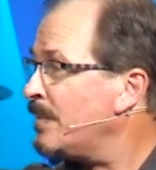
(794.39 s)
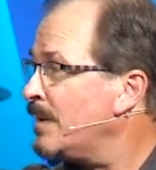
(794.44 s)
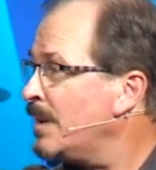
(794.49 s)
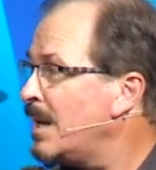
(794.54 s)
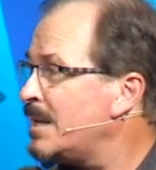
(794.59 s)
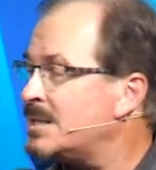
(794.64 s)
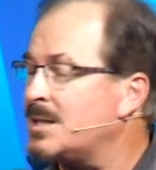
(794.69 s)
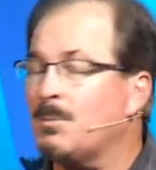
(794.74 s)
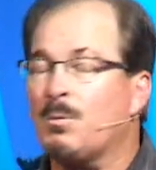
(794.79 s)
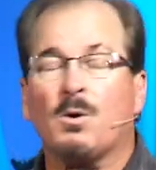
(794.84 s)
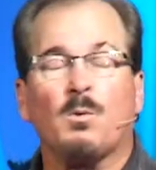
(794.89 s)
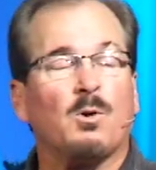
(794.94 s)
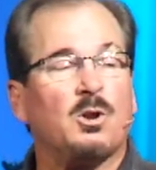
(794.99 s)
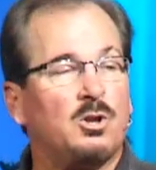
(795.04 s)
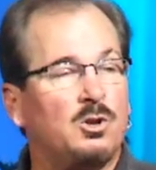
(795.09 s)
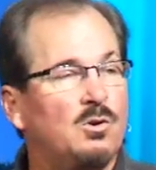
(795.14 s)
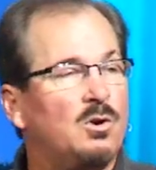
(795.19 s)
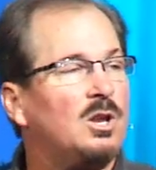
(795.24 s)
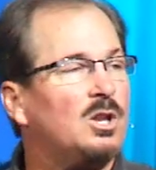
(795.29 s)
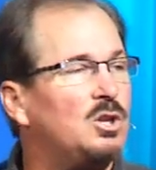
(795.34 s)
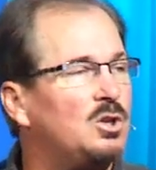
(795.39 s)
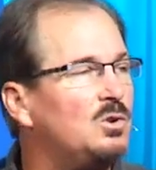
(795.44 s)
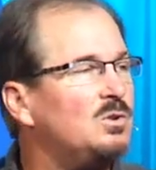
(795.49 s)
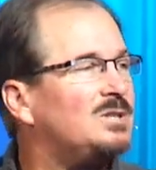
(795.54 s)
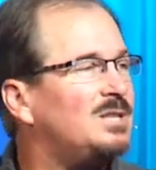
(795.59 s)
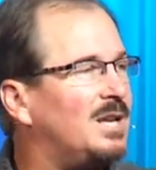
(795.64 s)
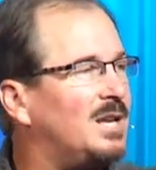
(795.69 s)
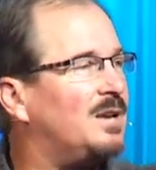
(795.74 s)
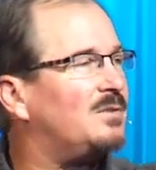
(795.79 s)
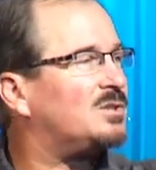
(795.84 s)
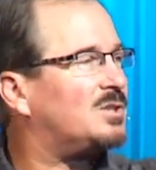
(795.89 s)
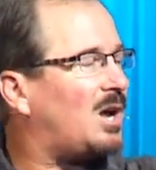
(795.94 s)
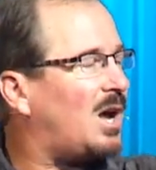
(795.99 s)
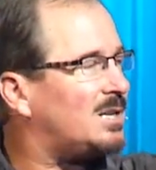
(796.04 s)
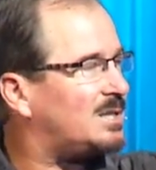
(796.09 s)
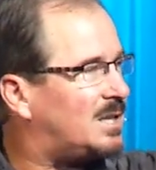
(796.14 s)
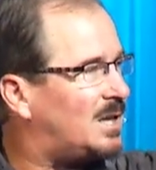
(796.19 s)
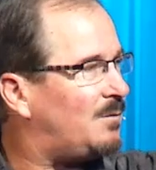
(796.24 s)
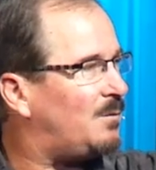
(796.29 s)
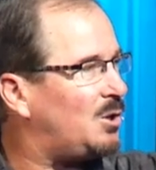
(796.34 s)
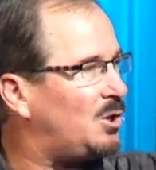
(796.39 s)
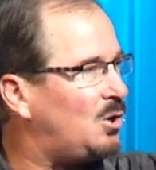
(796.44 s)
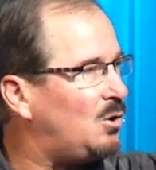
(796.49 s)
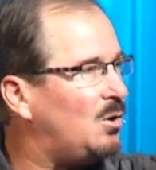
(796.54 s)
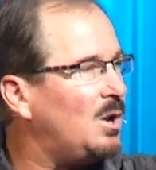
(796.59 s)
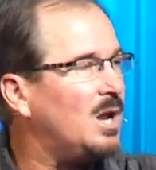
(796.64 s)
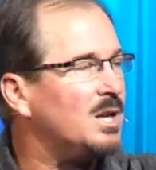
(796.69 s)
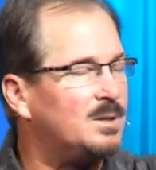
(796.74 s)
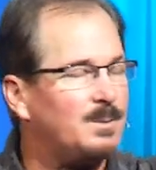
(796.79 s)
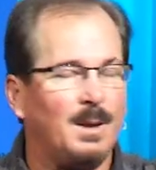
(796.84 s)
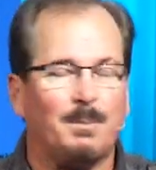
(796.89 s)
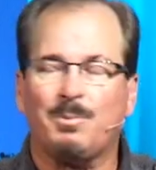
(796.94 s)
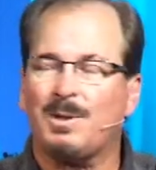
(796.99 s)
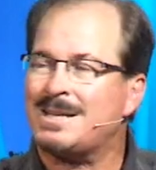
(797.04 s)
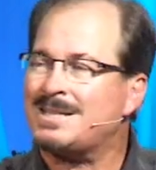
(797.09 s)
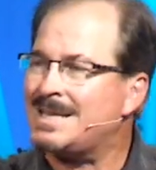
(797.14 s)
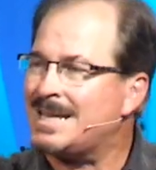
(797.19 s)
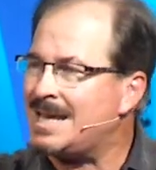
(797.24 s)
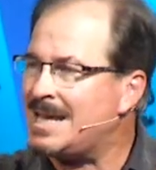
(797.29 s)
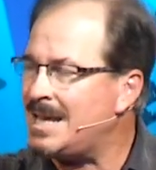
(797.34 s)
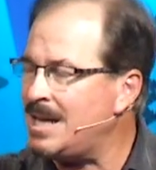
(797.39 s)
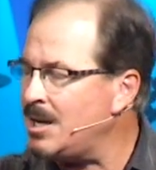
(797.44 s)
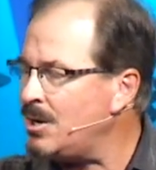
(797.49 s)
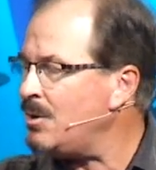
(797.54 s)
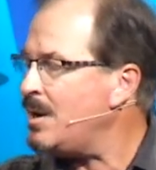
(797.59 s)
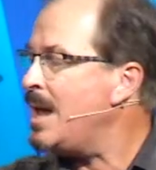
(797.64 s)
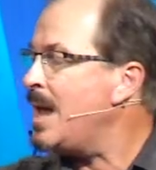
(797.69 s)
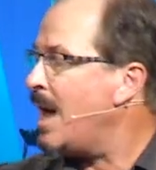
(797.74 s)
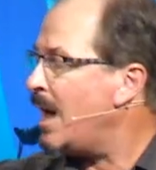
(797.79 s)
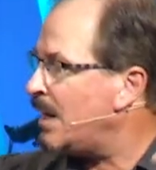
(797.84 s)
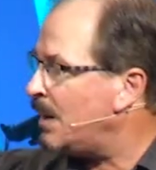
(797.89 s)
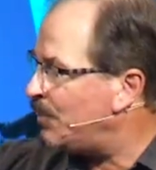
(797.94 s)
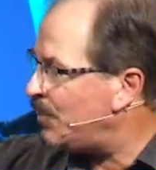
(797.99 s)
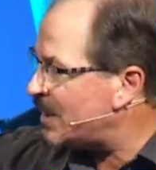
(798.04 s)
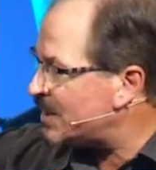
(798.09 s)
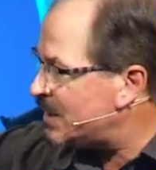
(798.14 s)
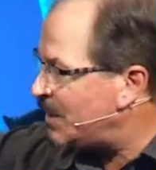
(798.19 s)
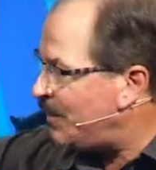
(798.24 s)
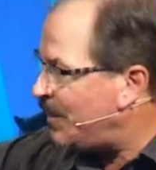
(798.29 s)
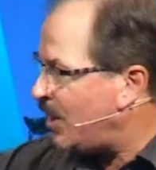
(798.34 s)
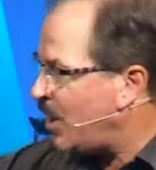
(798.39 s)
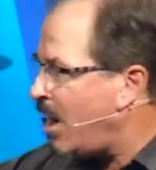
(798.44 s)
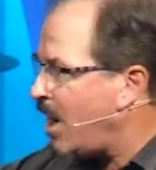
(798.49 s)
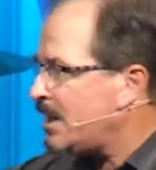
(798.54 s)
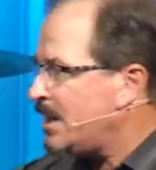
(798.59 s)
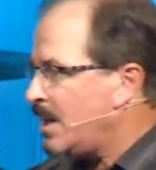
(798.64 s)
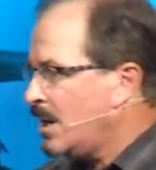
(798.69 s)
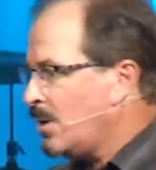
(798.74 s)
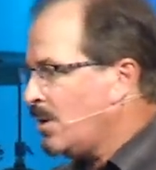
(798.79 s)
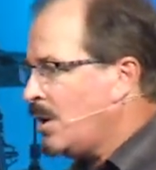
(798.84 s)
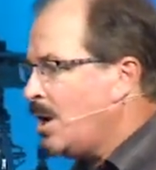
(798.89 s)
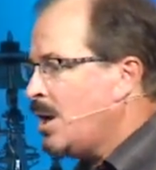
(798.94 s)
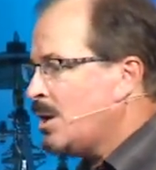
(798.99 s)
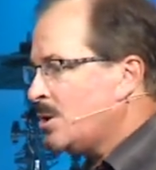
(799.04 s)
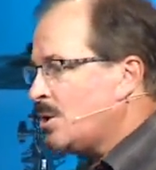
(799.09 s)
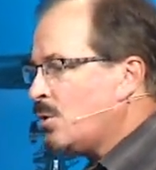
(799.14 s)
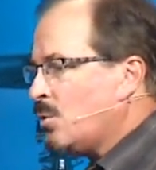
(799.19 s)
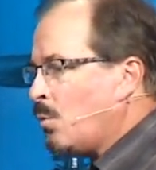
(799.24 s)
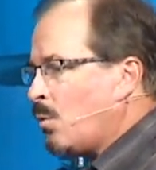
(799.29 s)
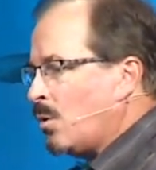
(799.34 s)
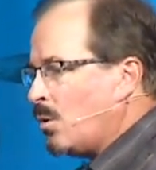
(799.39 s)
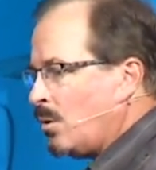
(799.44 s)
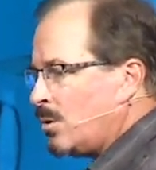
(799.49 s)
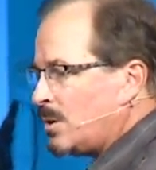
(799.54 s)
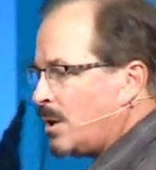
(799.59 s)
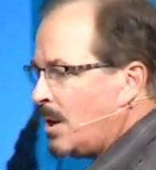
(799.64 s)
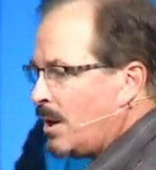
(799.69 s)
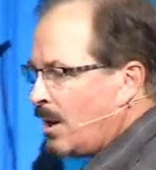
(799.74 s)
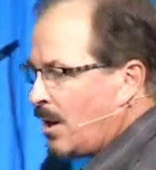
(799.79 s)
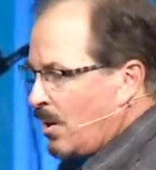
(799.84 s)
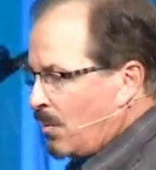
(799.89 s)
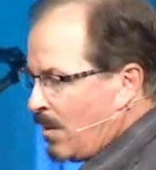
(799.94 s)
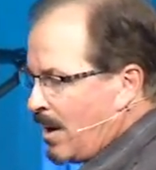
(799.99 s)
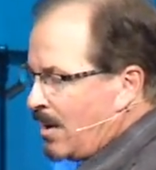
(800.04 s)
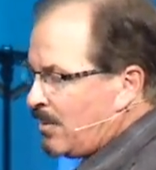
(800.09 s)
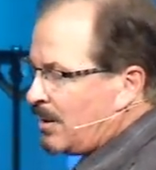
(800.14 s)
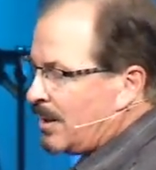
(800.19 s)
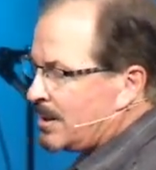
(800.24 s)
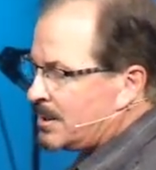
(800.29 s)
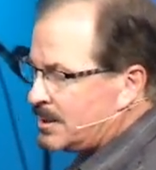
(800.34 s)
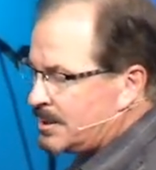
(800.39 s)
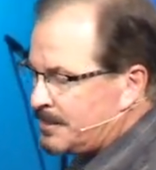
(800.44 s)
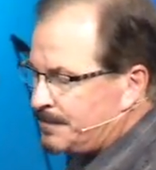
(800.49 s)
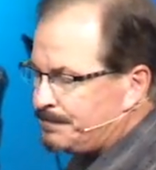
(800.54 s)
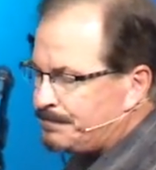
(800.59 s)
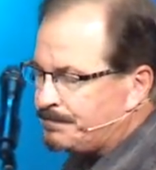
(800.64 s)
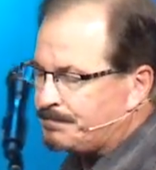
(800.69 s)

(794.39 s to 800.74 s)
and somewhere where you can use the gifts God's given you to be a blessing here and a blessing beyond here to the world around us.